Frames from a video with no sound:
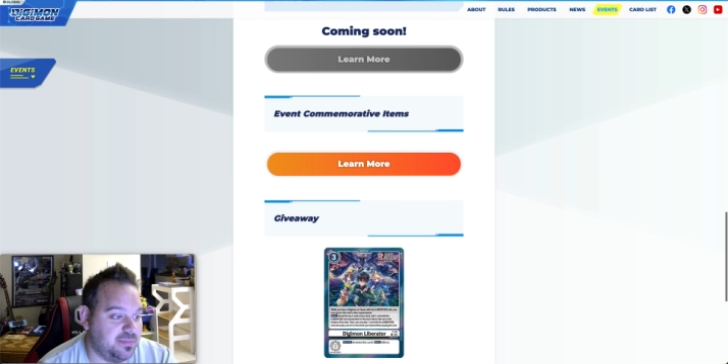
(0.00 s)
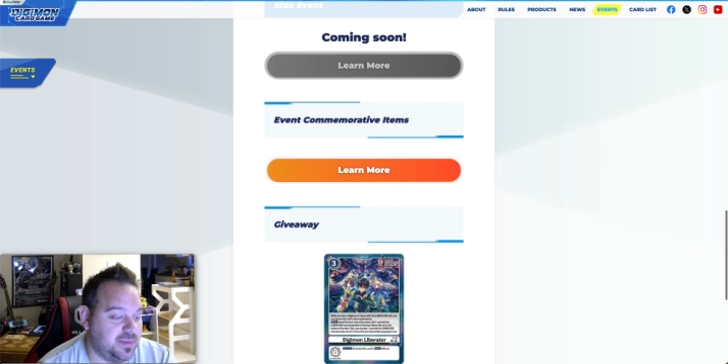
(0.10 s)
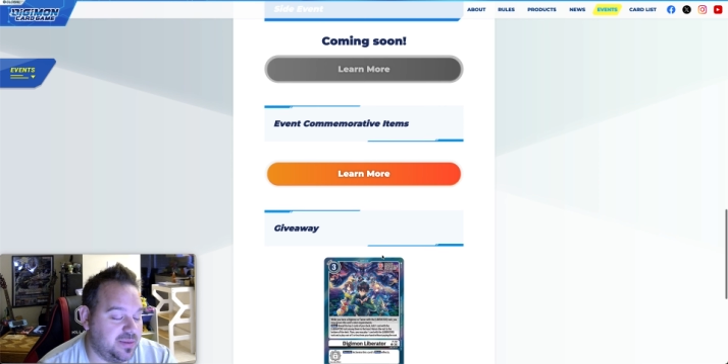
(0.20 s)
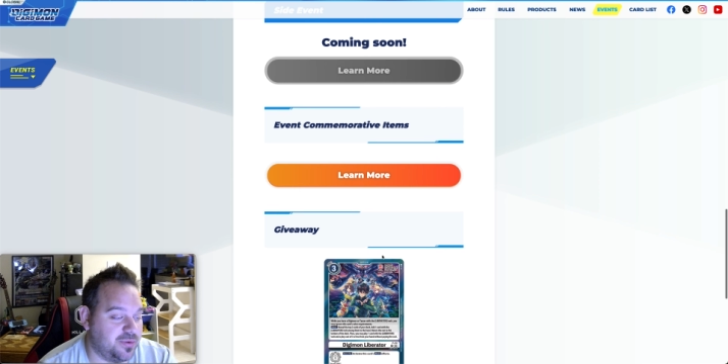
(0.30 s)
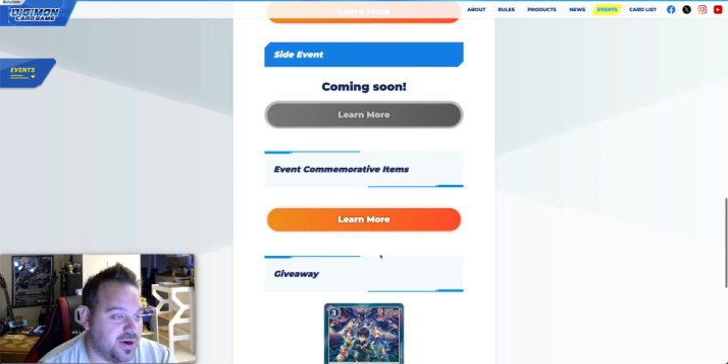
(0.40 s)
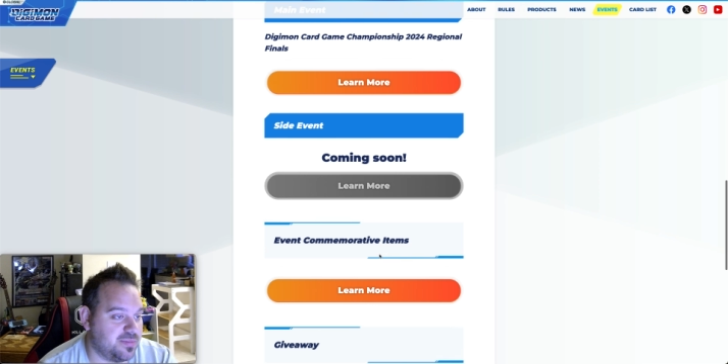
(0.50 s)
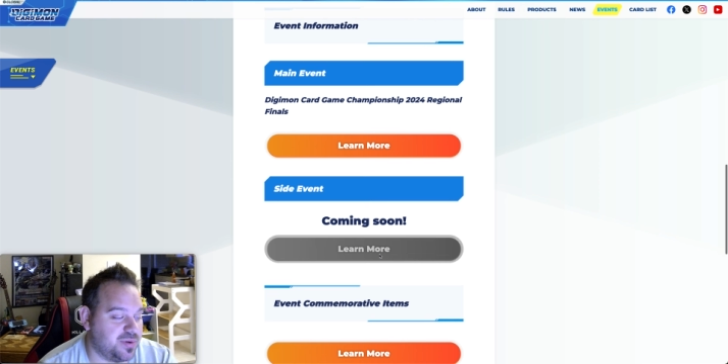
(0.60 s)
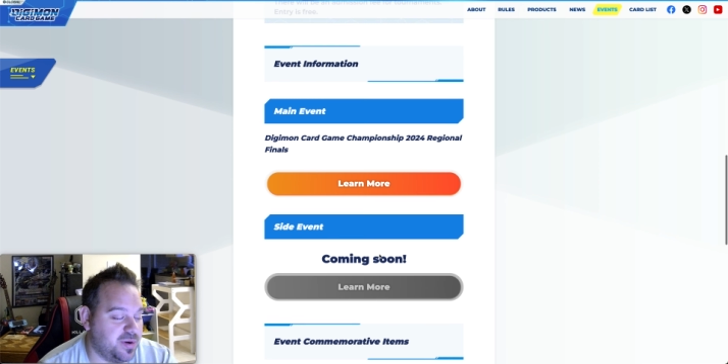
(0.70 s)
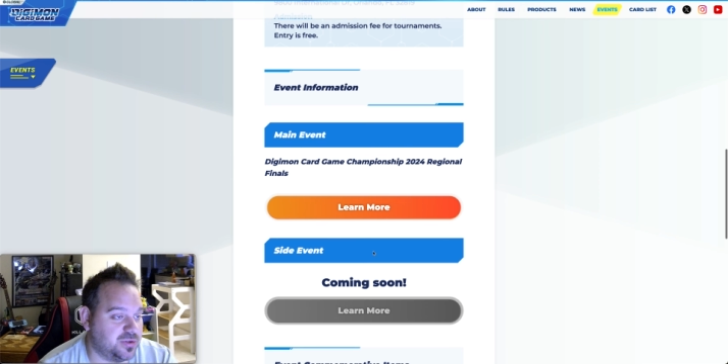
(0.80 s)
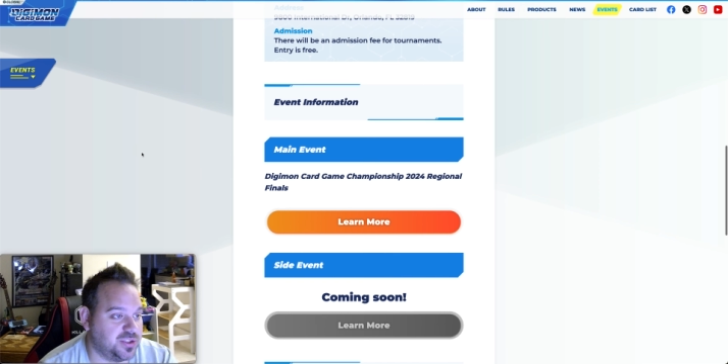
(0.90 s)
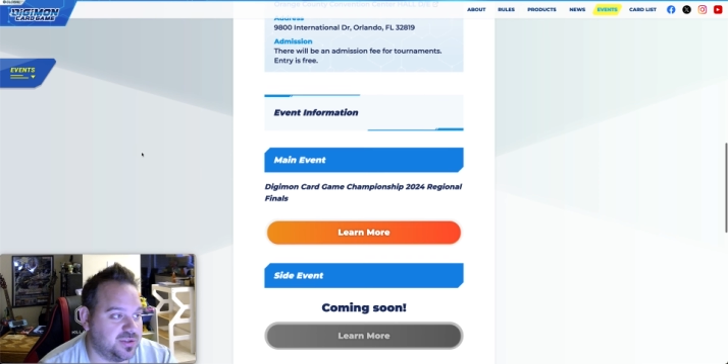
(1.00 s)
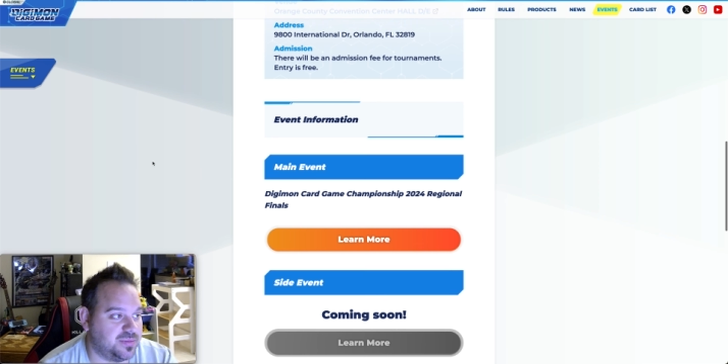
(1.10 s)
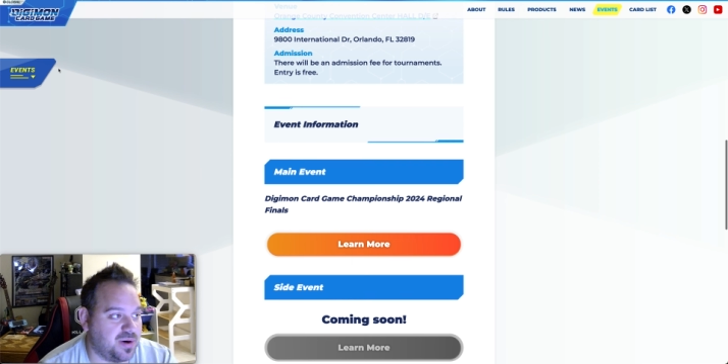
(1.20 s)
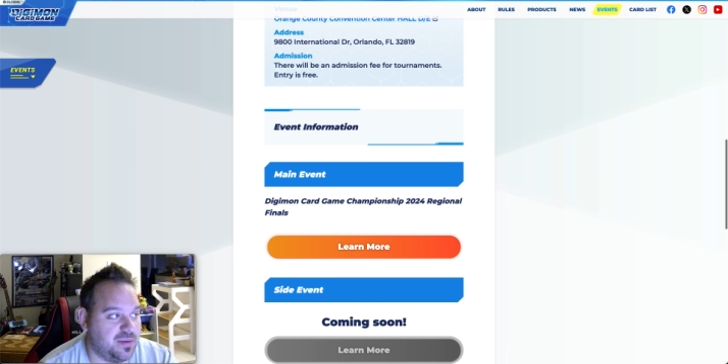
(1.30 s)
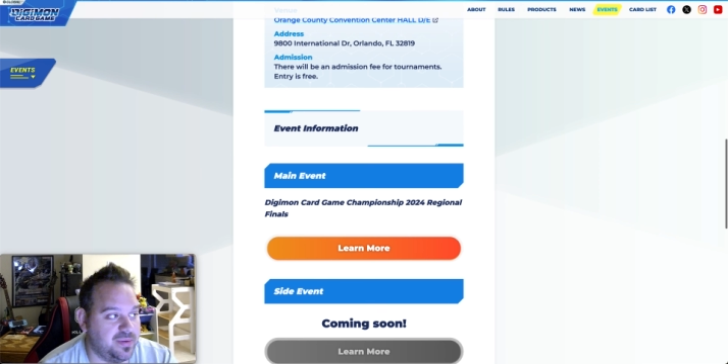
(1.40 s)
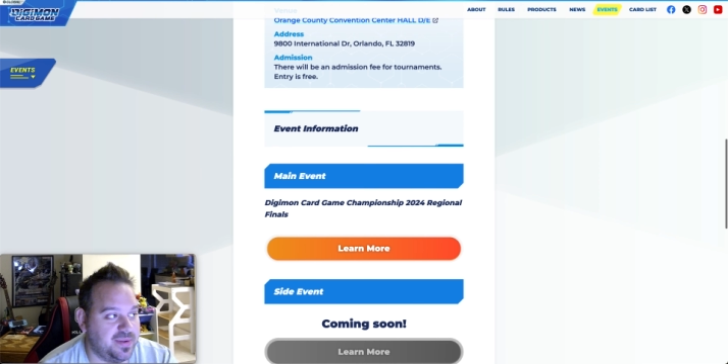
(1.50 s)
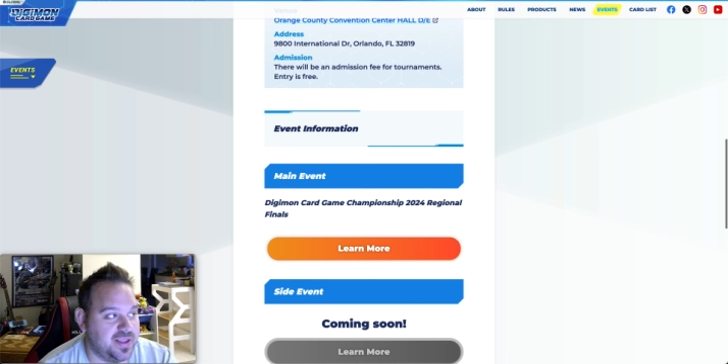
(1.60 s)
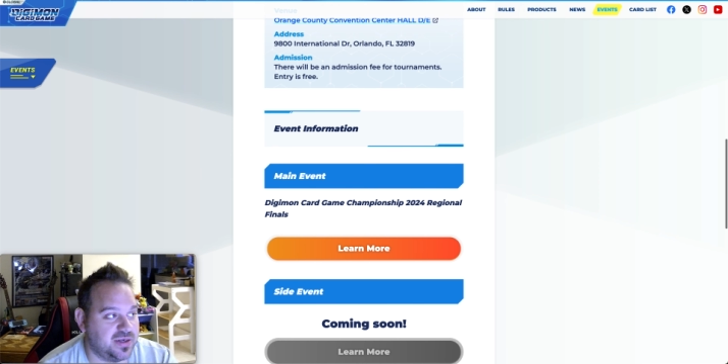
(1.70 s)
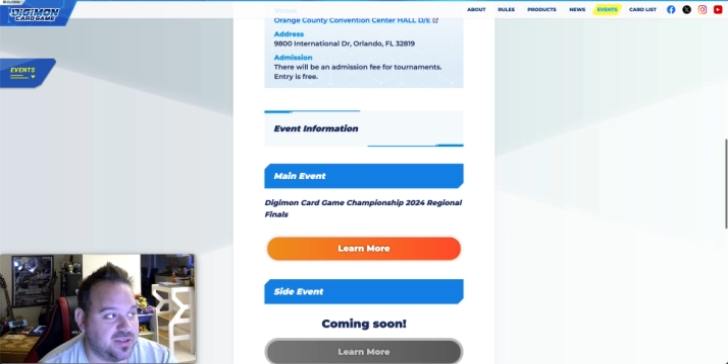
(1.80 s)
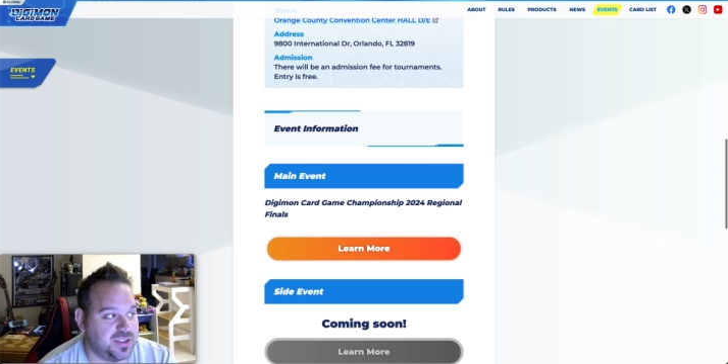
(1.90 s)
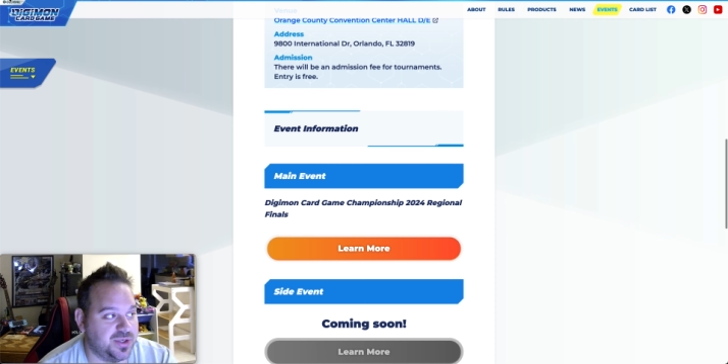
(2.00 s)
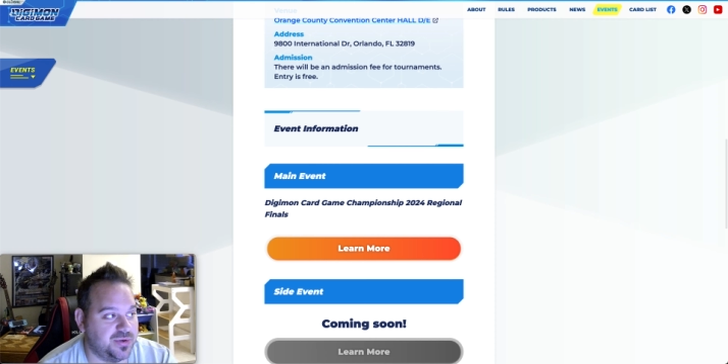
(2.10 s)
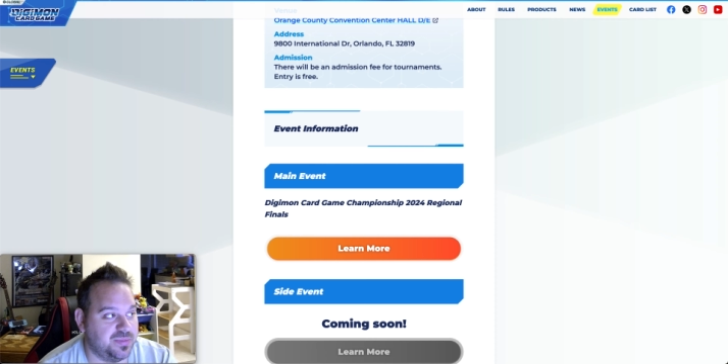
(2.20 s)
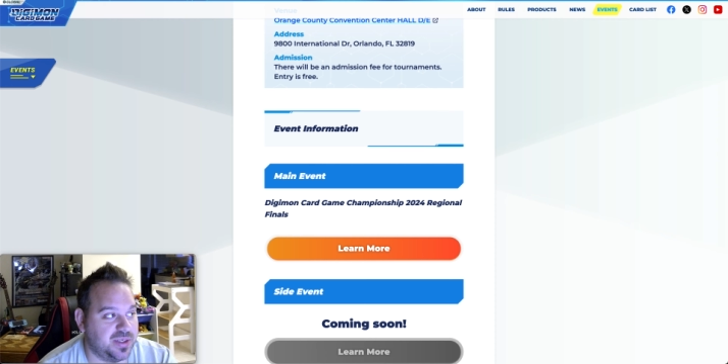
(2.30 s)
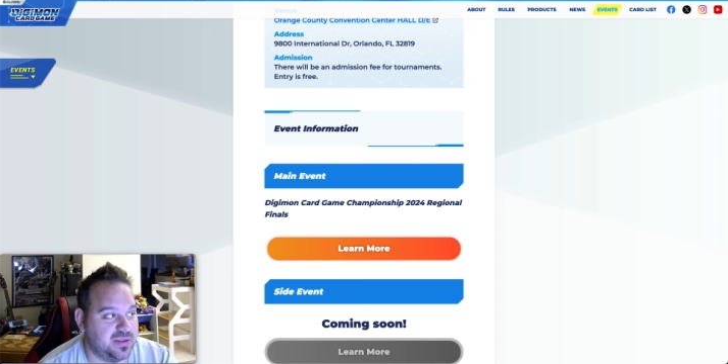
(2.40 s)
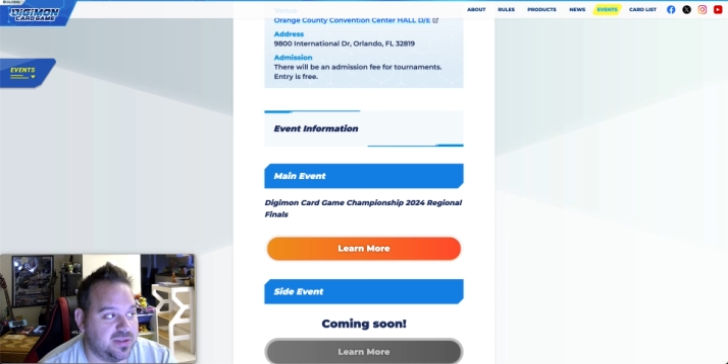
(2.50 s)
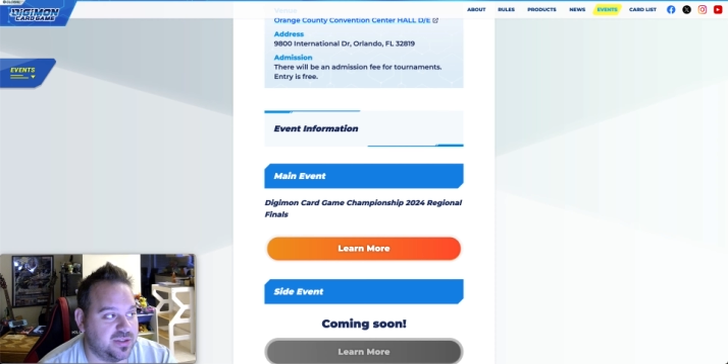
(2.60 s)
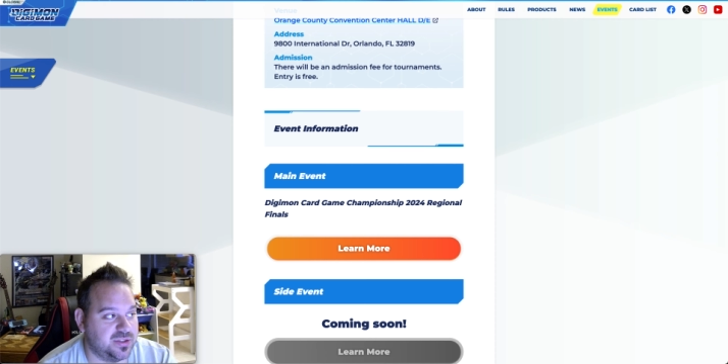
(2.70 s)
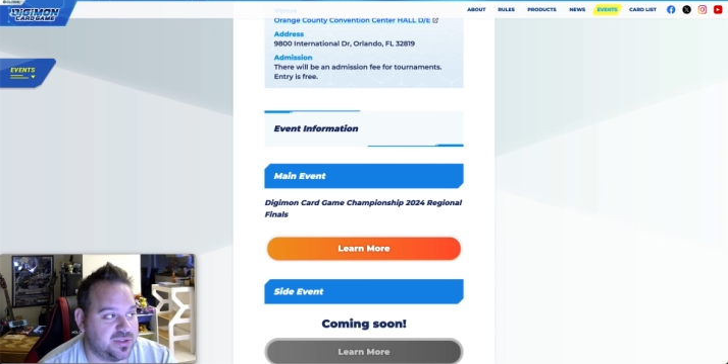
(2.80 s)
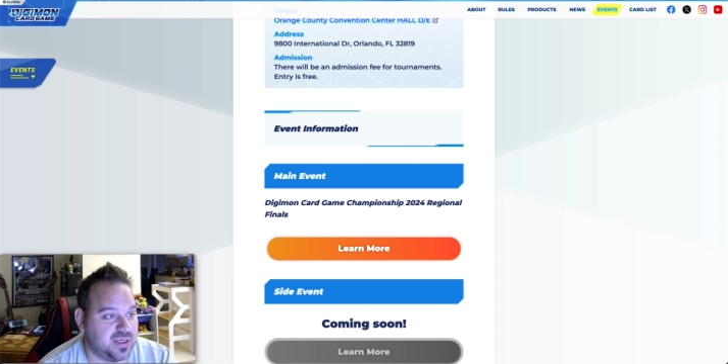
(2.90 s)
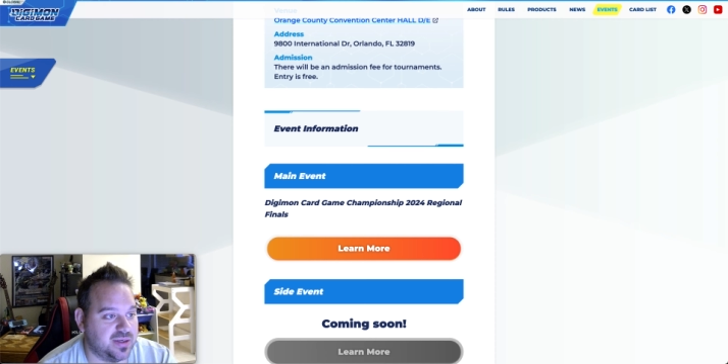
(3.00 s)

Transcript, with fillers: Liberator promotion will probably be there too, but they're just gonna,